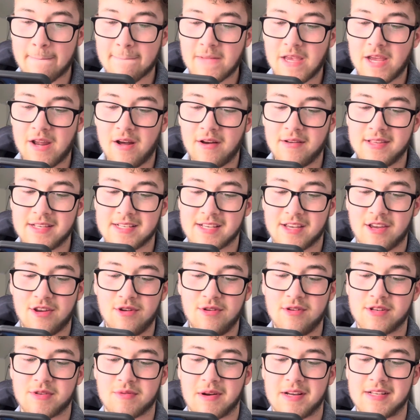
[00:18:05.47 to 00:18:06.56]
you know, this
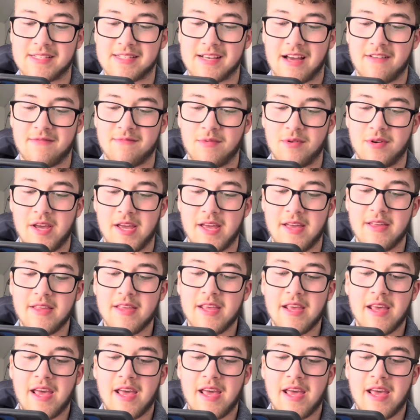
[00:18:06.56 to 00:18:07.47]
cutest way to save money.